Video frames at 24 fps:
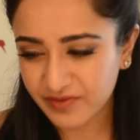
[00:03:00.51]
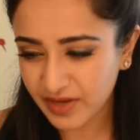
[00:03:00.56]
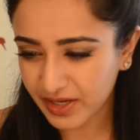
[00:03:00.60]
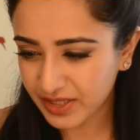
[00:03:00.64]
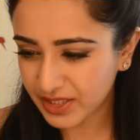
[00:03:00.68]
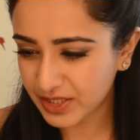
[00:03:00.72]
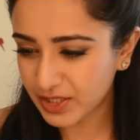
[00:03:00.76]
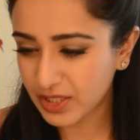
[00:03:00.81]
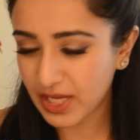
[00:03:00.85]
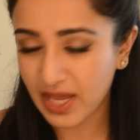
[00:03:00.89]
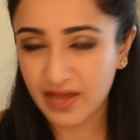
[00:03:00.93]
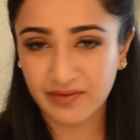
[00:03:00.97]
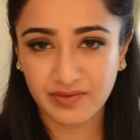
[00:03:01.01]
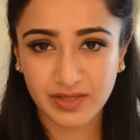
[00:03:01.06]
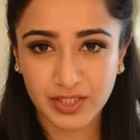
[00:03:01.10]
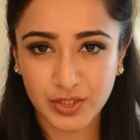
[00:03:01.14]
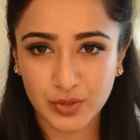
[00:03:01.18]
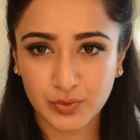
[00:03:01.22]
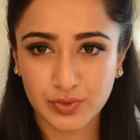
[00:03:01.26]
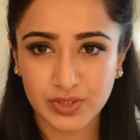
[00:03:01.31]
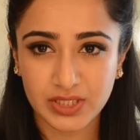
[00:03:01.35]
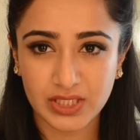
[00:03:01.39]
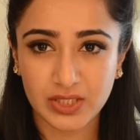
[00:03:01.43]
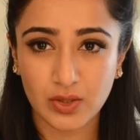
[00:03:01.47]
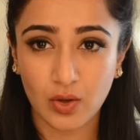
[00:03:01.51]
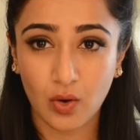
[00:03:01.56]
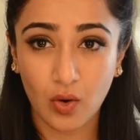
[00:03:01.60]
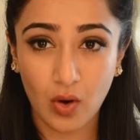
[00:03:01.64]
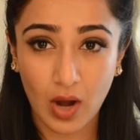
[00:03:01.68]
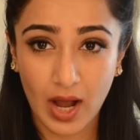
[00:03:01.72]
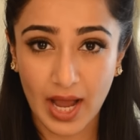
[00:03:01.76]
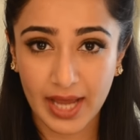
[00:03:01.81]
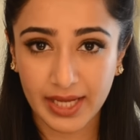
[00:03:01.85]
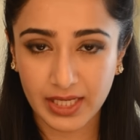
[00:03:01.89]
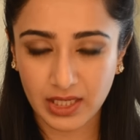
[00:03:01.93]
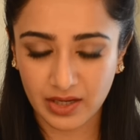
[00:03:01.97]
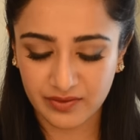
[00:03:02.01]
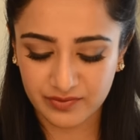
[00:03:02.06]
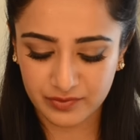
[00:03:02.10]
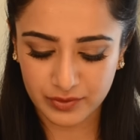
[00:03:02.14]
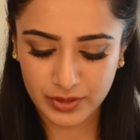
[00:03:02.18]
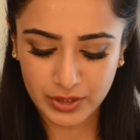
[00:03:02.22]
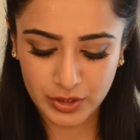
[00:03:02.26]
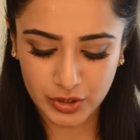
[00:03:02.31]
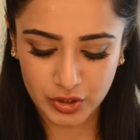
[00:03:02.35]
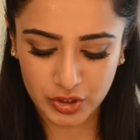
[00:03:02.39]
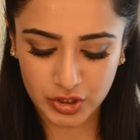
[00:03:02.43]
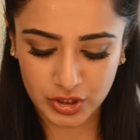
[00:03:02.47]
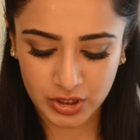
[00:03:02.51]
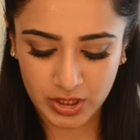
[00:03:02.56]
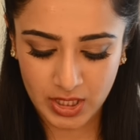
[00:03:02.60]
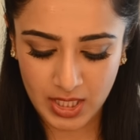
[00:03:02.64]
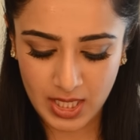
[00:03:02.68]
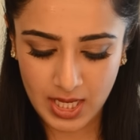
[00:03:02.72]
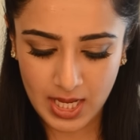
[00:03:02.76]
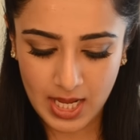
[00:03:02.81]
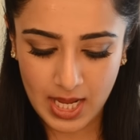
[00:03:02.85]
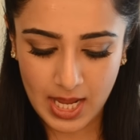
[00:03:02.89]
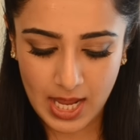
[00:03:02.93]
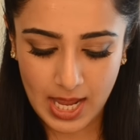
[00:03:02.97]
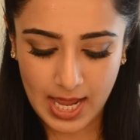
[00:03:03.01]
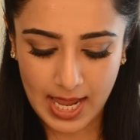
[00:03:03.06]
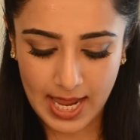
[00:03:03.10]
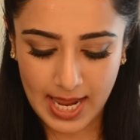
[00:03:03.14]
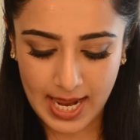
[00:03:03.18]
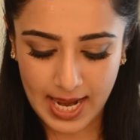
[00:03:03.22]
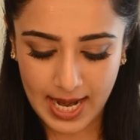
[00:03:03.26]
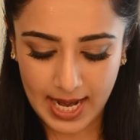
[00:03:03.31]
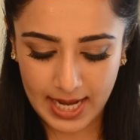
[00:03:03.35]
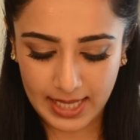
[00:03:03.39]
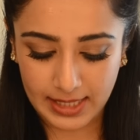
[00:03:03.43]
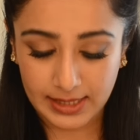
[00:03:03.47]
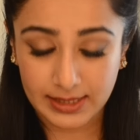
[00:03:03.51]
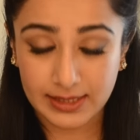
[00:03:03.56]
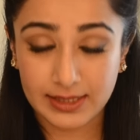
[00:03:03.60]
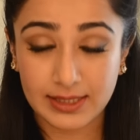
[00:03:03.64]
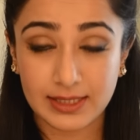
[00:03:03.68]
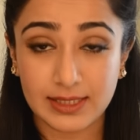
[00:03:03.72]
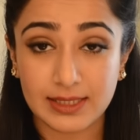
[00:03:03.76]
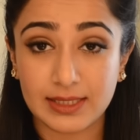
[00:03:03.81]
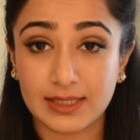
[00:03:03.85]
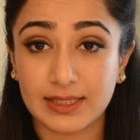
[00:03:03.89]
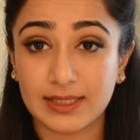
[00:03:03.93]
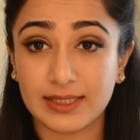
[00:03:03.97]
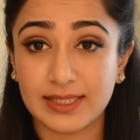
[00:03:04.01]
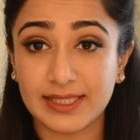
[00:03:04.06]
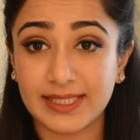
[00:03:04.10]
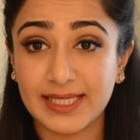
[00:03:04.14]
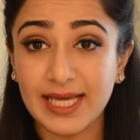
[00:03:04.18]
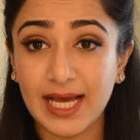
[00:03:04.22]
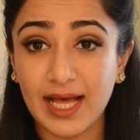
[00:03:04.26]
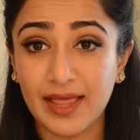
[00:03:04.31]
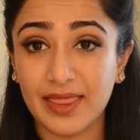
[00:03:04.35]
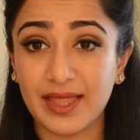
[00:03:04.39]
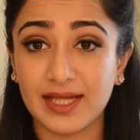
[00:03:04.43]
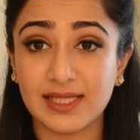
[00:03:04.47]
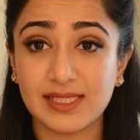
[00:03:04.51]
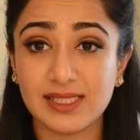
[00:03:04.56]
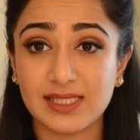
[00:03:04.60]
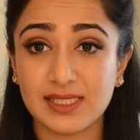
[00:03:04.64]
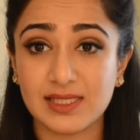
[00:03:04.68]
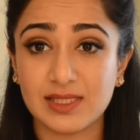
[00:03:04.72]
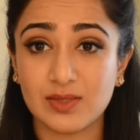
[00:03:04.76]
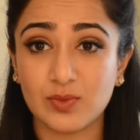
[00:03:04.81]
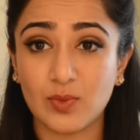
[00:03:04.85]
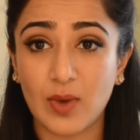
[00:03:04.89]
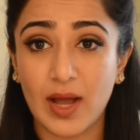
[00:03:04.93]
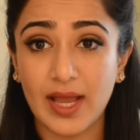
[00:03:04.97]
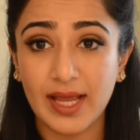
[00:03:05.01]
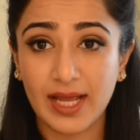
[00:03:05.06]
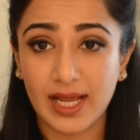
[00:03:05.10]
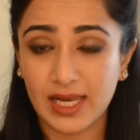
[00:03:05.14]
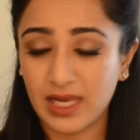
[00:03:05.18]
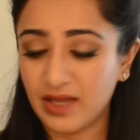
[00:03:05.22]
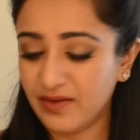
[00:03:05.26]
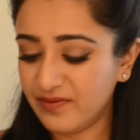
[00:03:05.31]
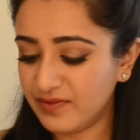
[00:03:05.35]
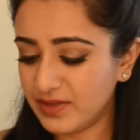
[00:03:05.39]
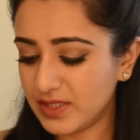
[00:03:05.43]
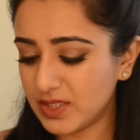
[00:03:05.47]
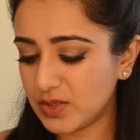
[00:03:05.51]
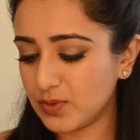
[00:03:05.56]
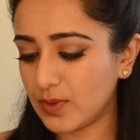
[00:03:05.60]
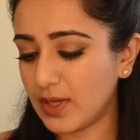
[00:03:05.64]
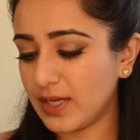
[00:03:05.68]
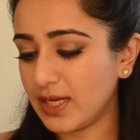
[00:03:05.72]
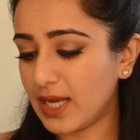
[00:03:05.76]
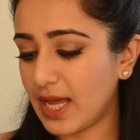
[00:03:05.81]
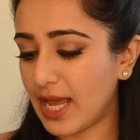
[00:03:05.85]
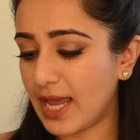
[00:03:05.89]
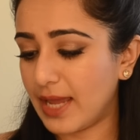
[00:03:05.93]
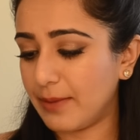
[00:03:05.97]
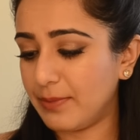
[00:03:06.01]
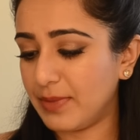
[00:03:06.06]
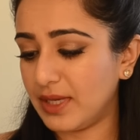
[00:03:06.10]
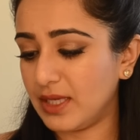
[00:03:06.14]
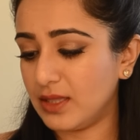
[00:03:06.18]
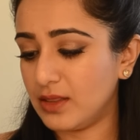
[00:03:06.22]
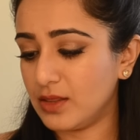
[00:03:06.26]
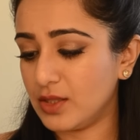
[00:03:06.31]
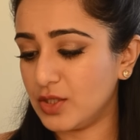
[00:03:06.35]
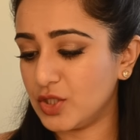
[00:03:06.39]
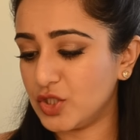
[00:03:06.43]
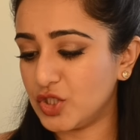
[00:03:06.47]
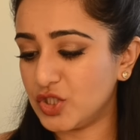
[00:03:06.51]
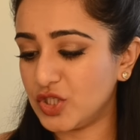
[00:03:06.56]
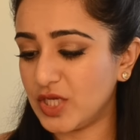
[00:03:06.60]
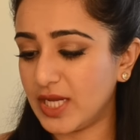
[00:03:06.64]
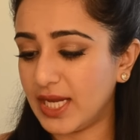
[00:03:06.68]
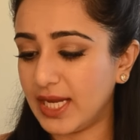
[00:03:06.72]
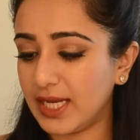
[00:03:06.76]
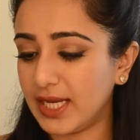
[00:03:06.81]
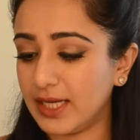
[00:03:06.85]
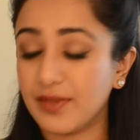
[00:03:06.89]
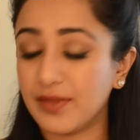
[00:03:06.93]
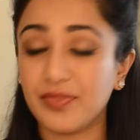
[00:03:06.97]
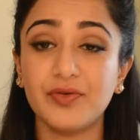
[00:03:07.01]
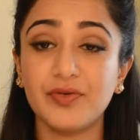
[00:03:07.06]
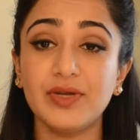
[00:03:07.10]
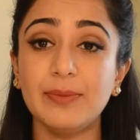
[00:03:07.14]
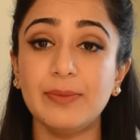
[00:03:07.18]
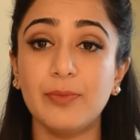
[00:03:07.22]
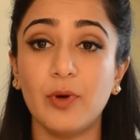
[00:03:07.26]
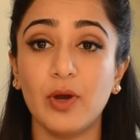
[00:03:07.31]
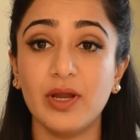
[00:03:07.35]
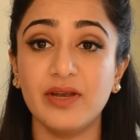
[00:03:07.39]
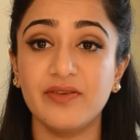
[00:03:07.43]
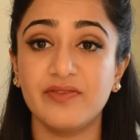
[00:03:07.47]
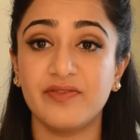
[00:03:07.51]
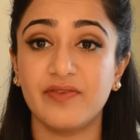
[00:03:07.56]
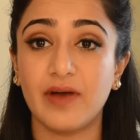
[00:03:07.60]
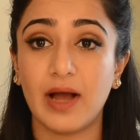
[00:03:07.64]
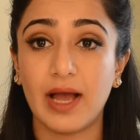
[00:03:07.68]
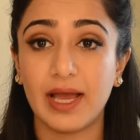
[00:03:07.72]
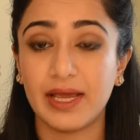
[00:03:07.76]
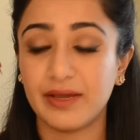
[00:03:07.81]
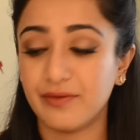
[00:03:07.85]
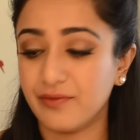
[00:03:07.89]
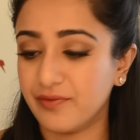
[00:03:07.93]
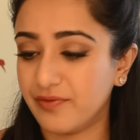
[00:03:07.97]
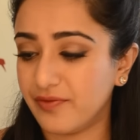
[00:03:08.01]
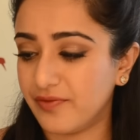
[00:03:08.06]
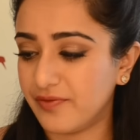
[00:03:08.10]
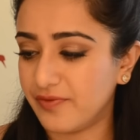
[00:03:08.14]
very heavy duty or high coverage, and yeah, that's why I love this one. I'm in the shade 3.5.